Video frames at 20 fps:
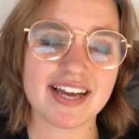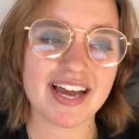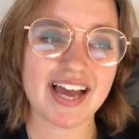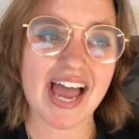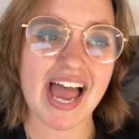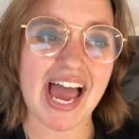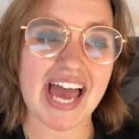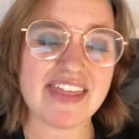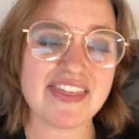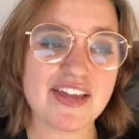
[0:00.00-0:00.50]

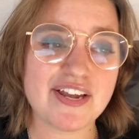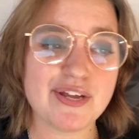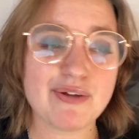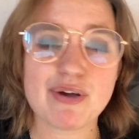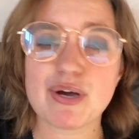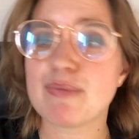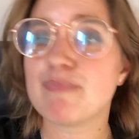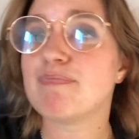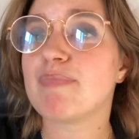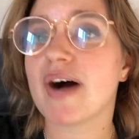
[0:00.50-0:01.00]
And then you
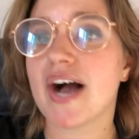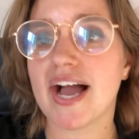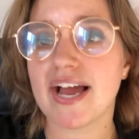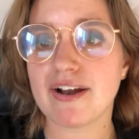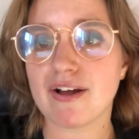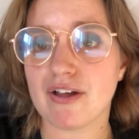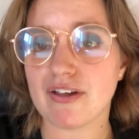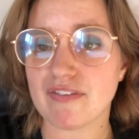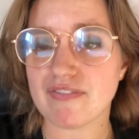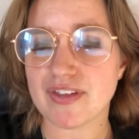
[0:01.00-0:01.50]
combine
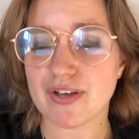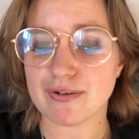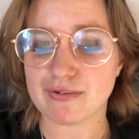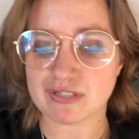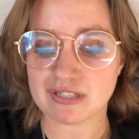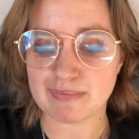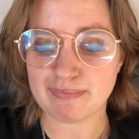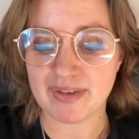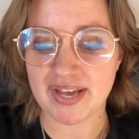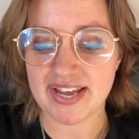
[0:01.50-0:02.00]
all of those
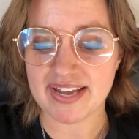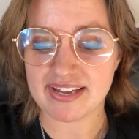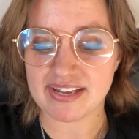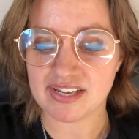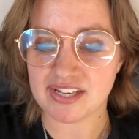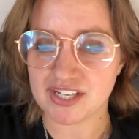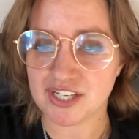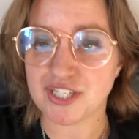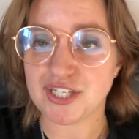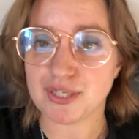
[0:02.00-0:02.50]
to make
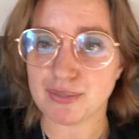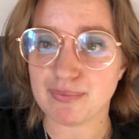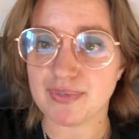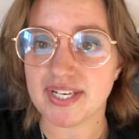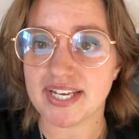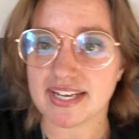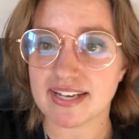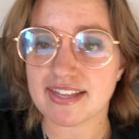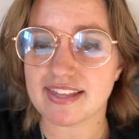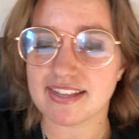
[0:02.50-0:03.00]

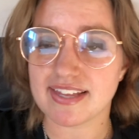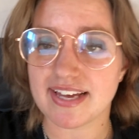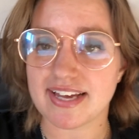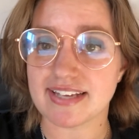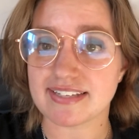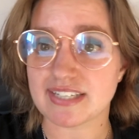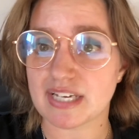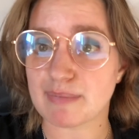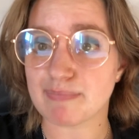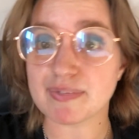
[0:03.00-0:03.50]
unique things,
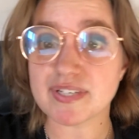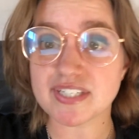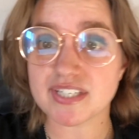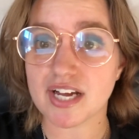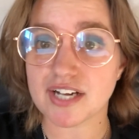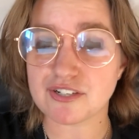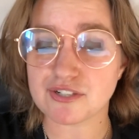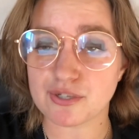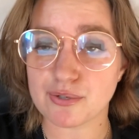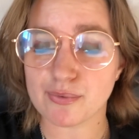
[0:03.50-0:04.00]
like
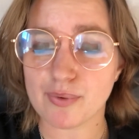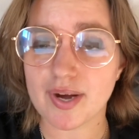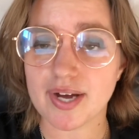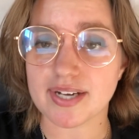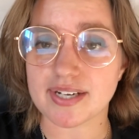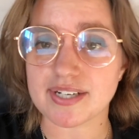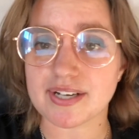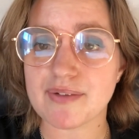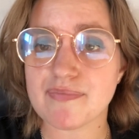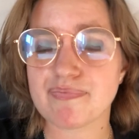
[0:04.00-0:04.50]
misogynoir.